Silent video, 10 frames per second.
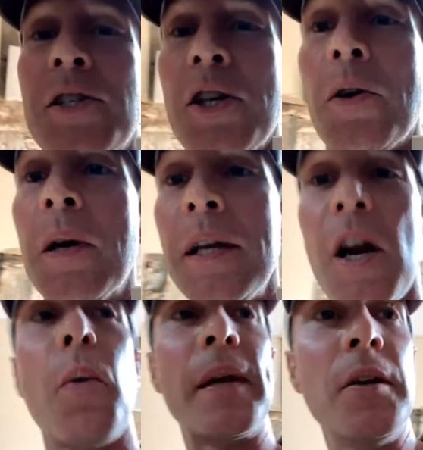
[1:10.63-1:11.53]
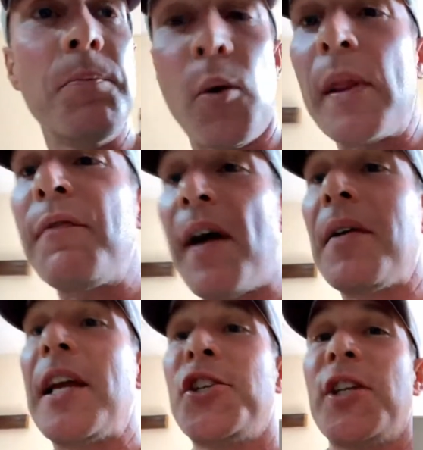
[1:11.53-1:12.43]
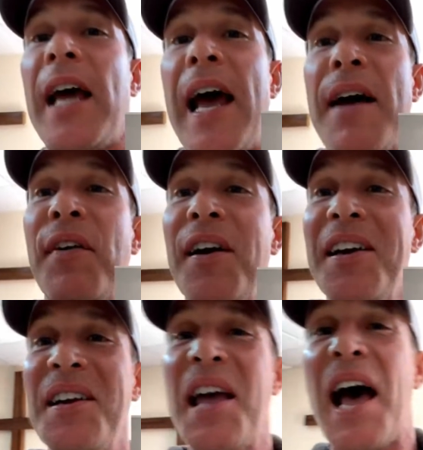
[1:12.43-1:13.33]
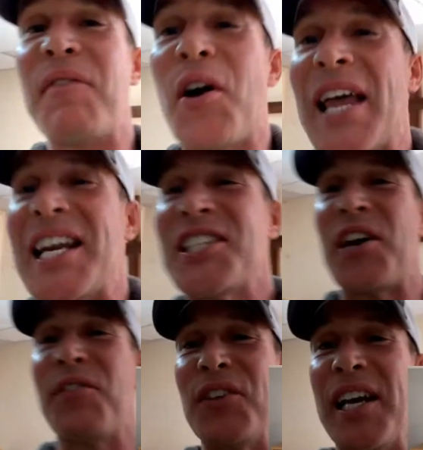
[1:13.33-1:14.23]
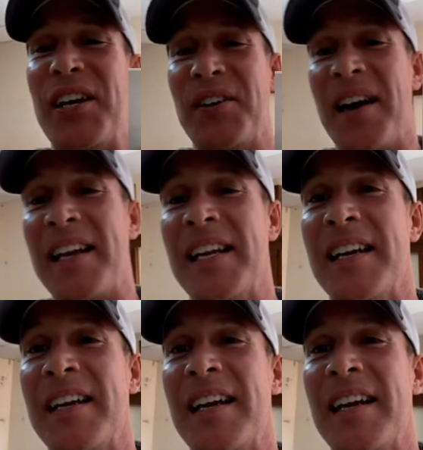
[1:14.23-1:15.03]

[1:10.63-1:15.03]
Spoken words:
to, when you pour the foundation, to have all that stuff laid already. And